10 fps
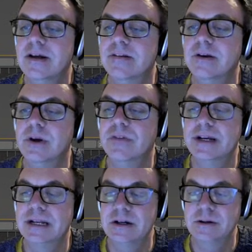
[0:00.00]
So if I
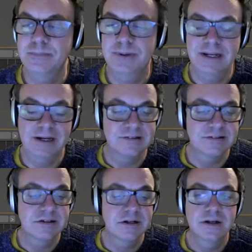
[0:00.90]
click on
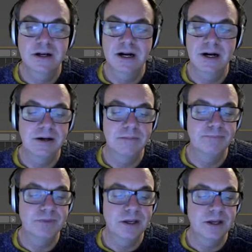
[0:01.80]
plus, I
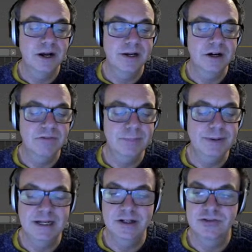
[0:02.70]
can't really
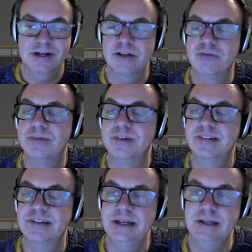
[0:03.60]
pick it directly from the scene,